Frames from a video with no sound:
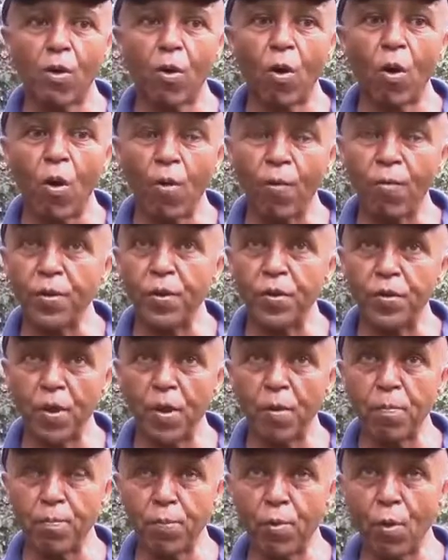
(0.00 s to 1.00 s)
coffee
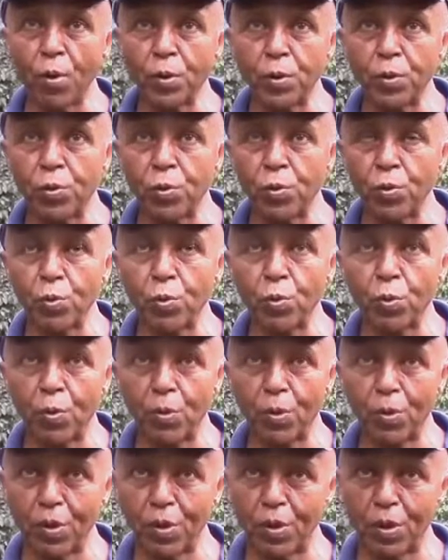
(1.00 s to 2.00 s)
they brought to
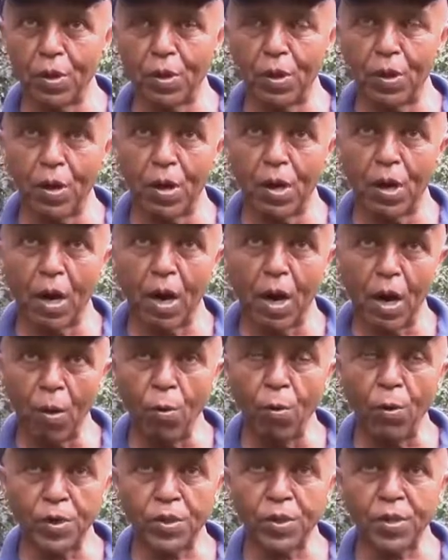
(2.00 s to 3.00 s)

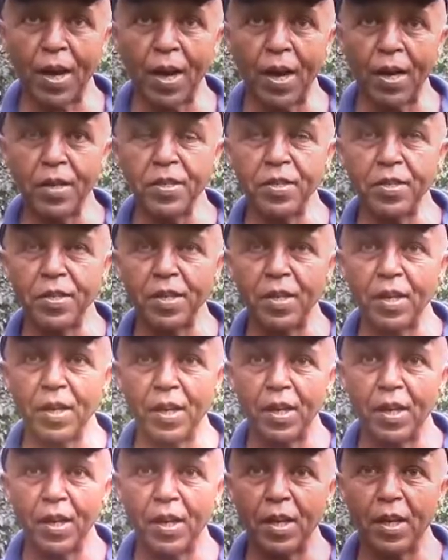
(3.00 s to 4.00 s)
our site,
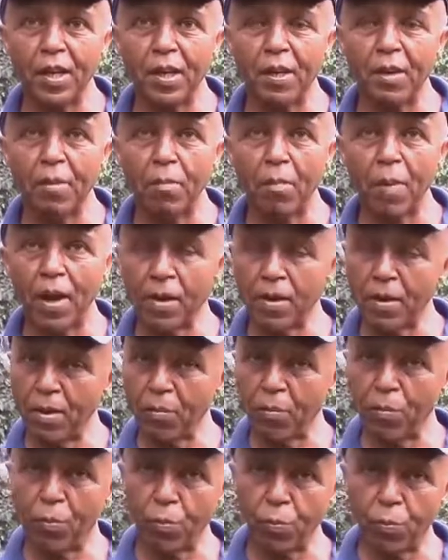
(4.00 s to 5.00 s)
by
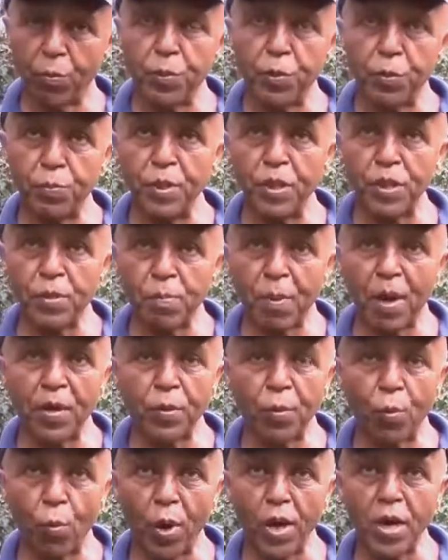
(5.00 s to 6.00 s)
which means
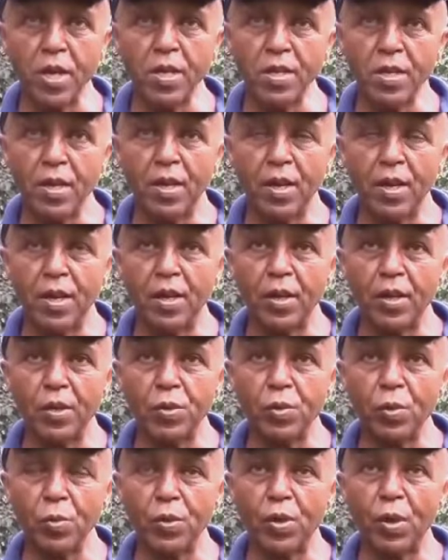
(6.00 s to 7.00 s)
by the weight,
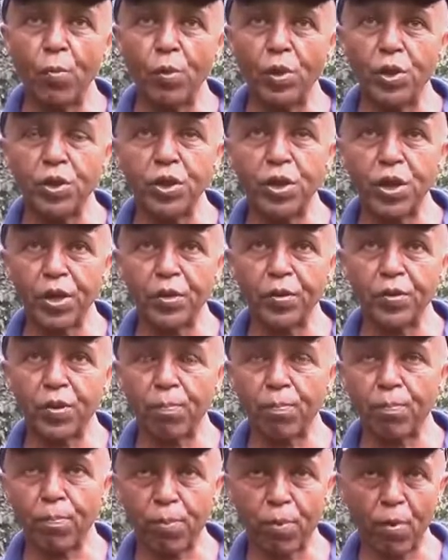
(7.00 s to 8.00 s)
so they will share
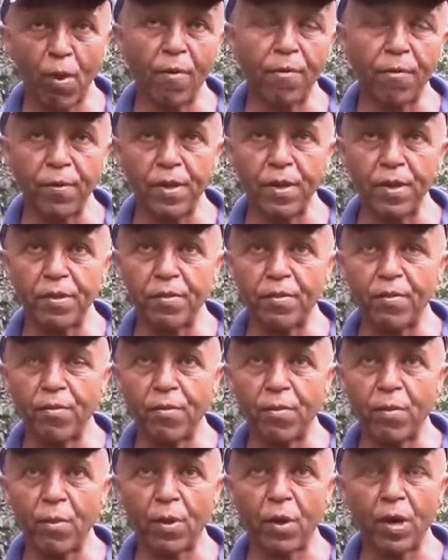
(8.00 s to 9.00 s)
the profit
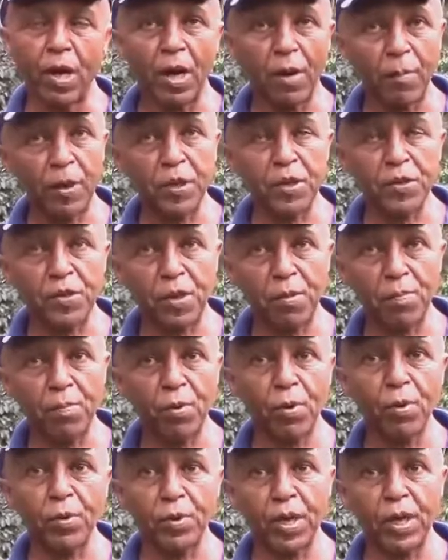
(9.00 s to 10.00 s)
for how much they
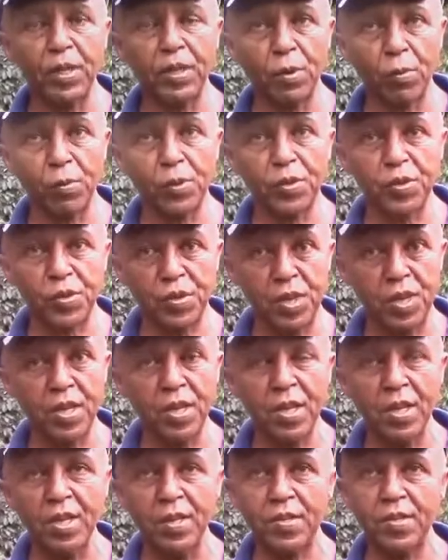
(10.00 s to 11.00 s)
brought, and they will
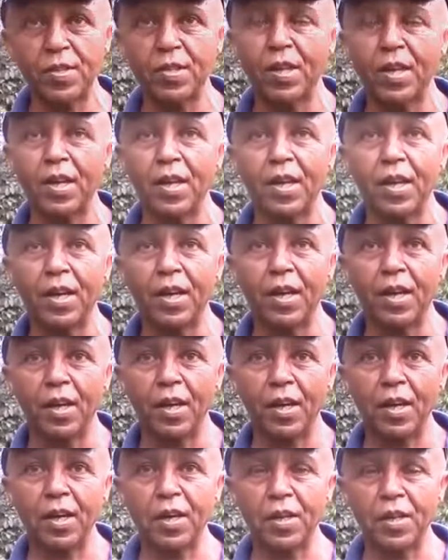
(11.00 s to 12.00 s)
see it,
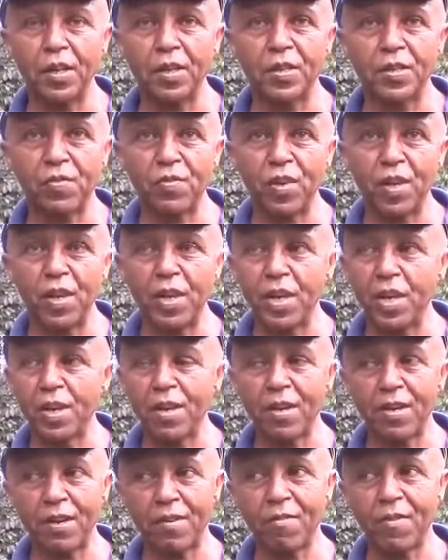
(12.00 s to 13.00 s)
and it's
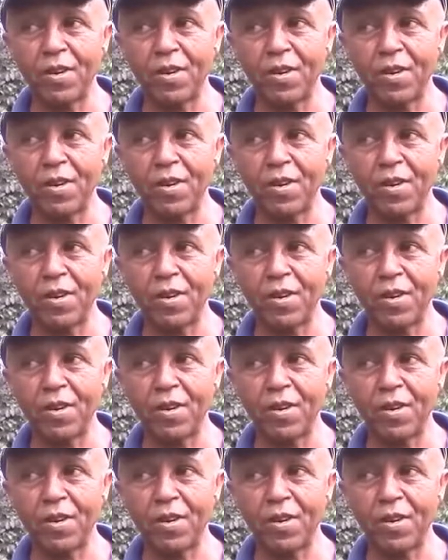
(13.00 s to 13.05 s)
very